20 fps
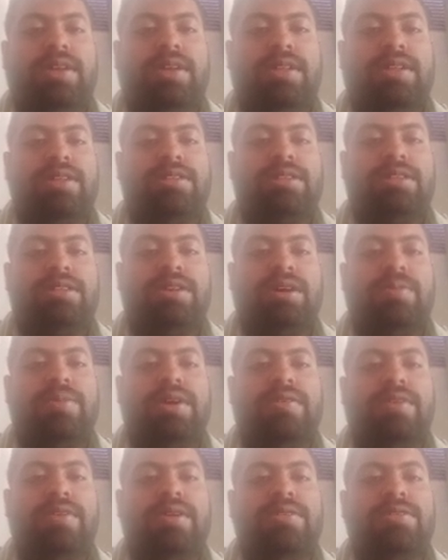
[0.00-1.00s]
in this
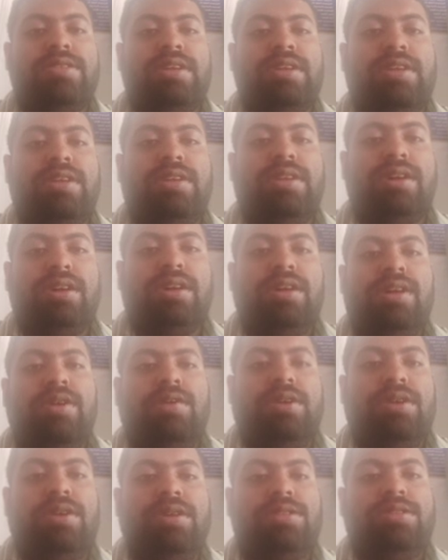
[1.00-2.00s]
topic we have seen
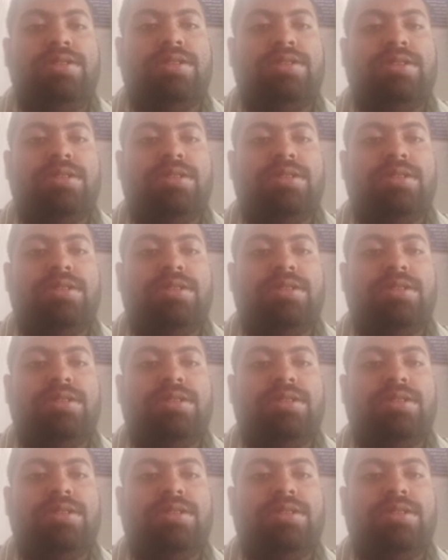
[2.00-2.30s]
what is